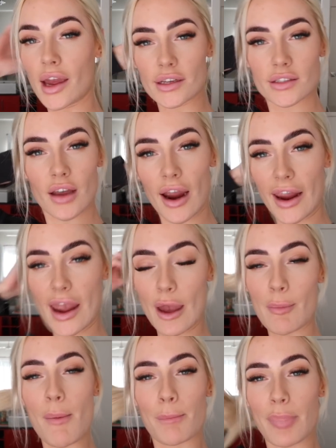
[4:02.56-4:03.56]
And I
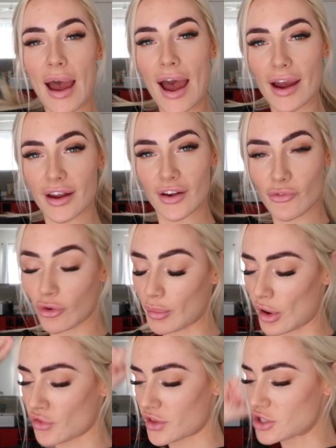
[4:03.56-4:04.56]
am back from
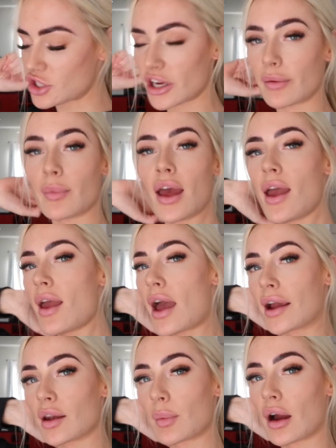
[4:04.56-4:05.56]
both the gym
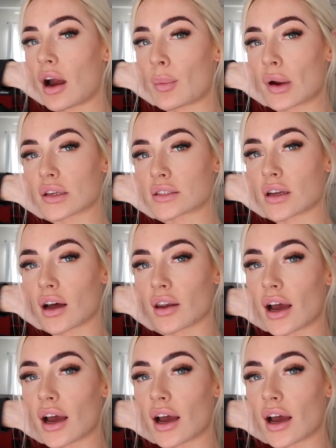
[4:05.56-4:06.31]
and getting my eyebrows done.